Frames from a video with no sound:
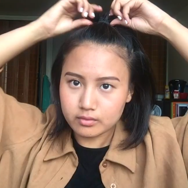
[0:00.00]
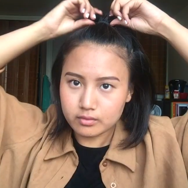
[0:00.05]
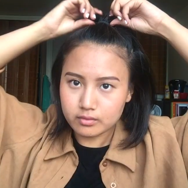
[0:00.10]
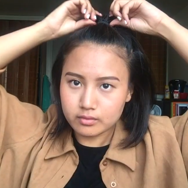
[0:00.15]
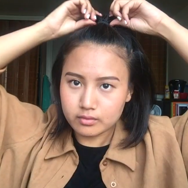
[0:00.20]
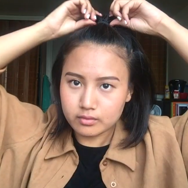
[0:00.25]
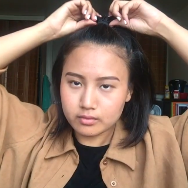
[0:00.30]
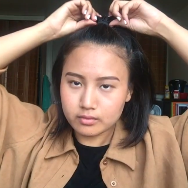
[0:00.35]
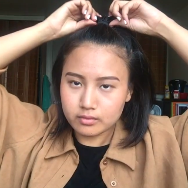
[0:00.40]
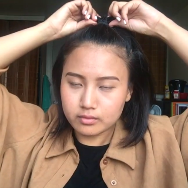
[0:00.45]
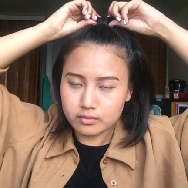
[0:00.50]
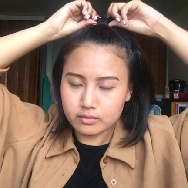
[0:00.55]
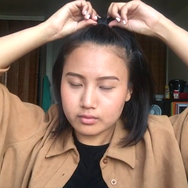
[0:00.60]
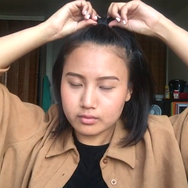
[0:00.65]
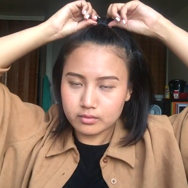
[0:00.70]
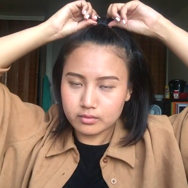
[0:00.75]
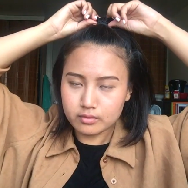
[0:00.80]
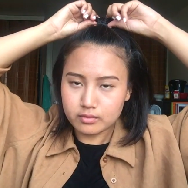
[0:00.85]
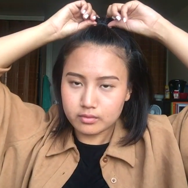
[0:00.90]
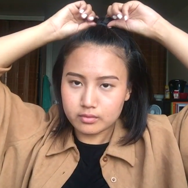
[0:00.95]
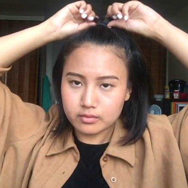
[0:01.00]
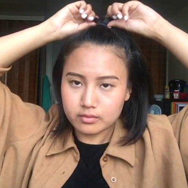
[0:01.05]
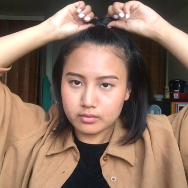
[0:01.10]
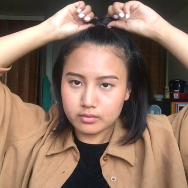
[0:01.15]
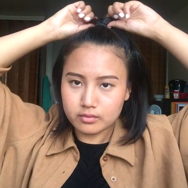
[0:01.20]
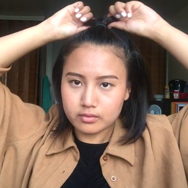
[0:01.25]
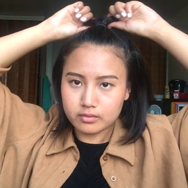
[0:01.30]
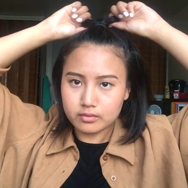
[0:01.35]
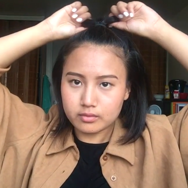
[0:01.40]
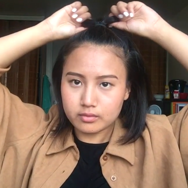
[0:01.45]

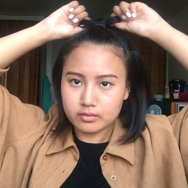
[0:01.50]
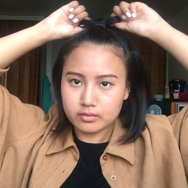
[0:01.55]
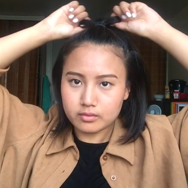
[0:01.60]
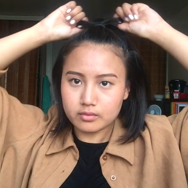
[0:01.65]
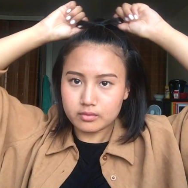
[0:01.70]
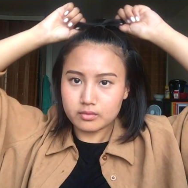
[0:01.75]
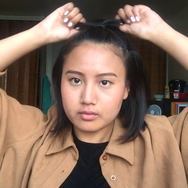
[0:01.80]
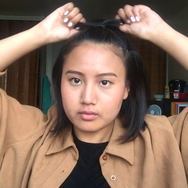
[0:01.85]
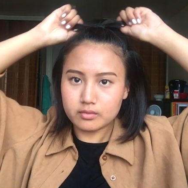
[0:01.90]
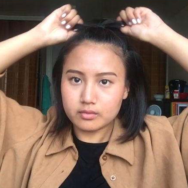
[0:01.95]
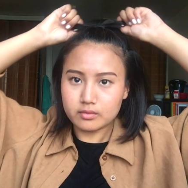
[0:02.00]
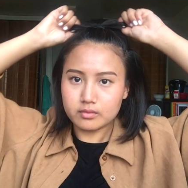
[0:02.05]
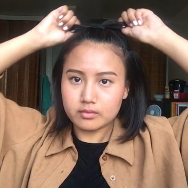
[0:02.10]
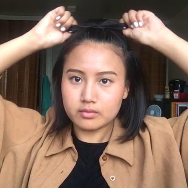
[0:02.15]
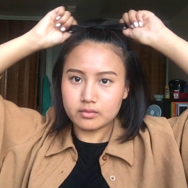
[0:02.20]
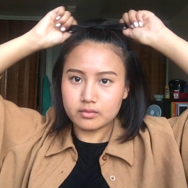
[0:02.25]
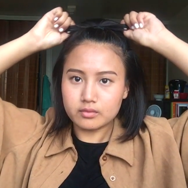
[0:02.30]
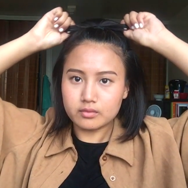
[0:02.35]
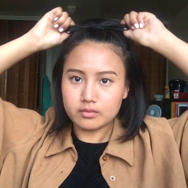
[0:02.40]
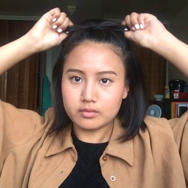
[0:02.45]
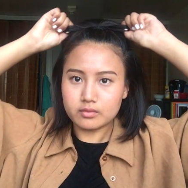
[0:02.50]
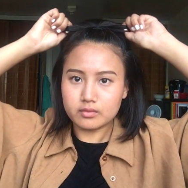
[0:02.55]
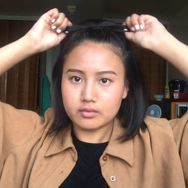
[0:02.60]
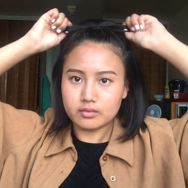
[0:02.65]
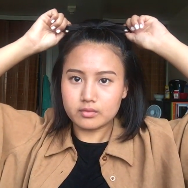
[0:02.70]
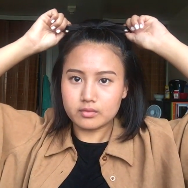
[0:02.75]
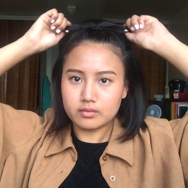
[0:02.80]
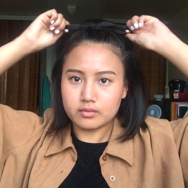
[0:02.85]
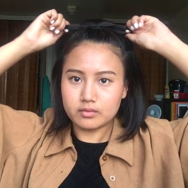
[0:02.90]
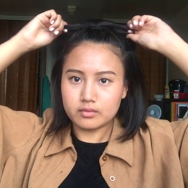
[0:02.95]

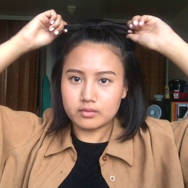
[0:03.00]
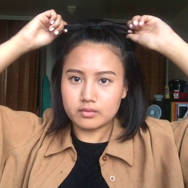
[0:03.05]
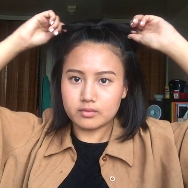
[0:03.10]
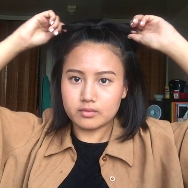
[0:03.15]
Nobody speaks.